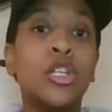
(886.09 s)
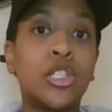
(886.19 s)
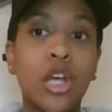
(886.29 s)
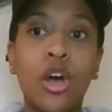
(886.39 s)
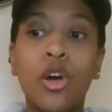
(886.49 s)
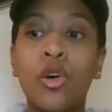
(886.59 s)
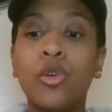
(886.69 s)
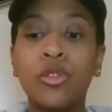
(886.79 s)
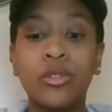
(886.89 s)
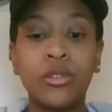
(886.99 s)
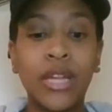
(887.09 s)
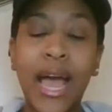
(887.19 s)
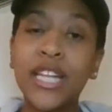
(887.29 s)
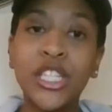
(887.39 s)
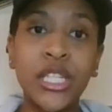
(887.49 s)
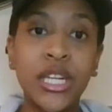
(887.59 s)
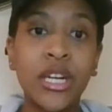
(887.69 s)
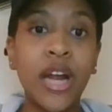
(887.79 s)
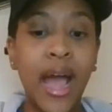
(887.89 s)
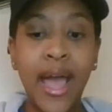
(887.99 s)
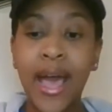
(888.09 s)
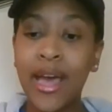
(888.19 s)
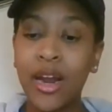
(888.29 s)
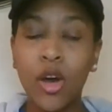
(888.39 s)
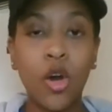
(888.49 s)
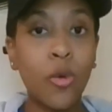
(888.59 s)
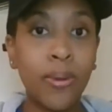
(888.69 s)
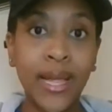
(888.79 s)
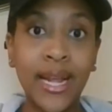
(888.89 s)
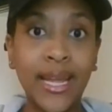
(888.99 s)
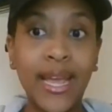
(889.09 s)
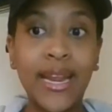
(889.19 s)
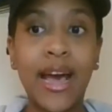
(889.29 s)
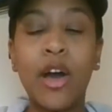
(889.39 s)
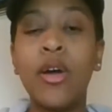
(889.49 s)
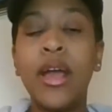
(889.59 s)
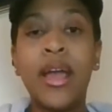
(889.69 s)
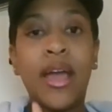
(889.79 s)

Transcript: So last year I had a whole plan laid out.